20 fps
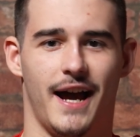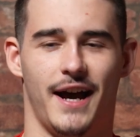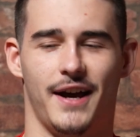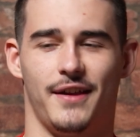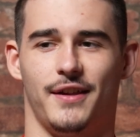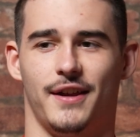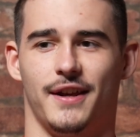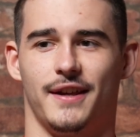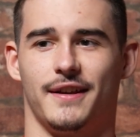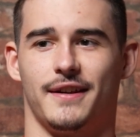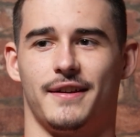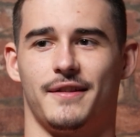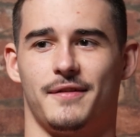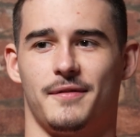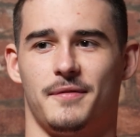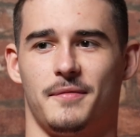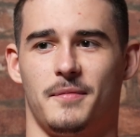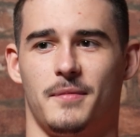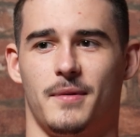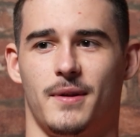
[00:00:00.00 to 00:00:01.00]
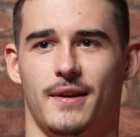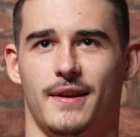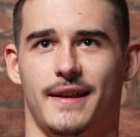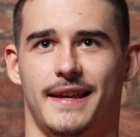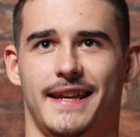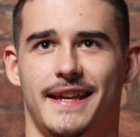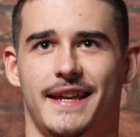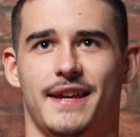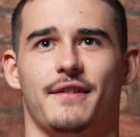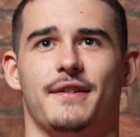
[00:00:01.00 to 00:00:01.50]
I think
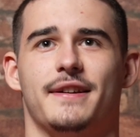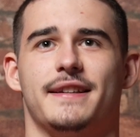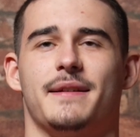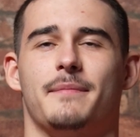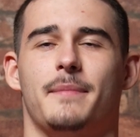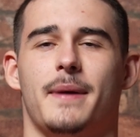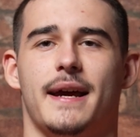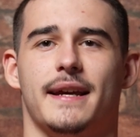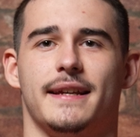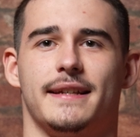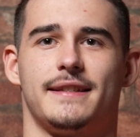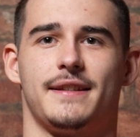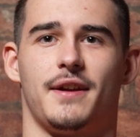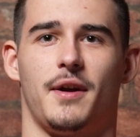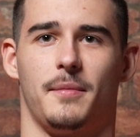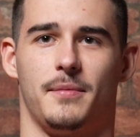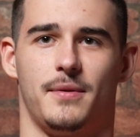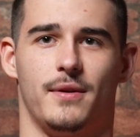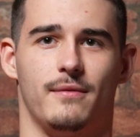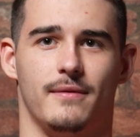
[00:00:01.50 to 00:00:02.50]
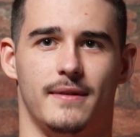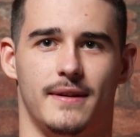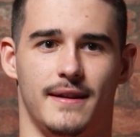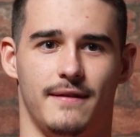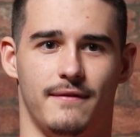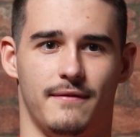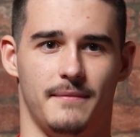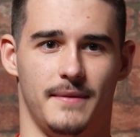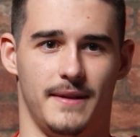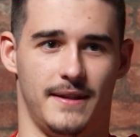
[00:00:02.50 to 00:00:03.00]
here is the best
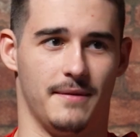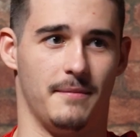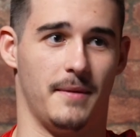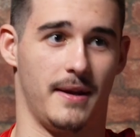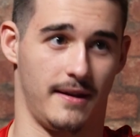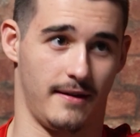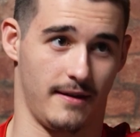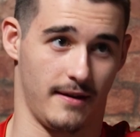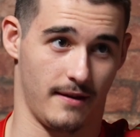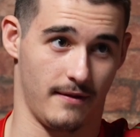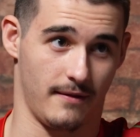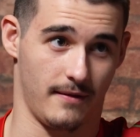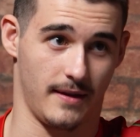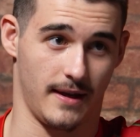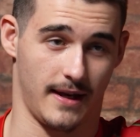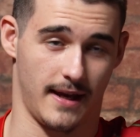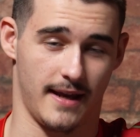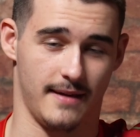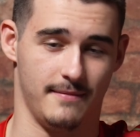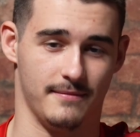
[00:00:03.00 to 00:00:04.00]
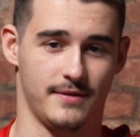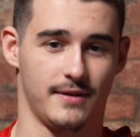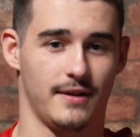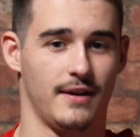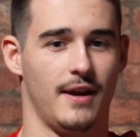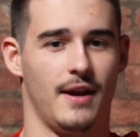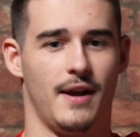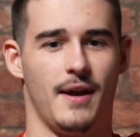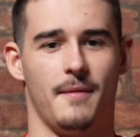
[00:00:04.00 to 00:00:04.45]
opportunity for me to make the games.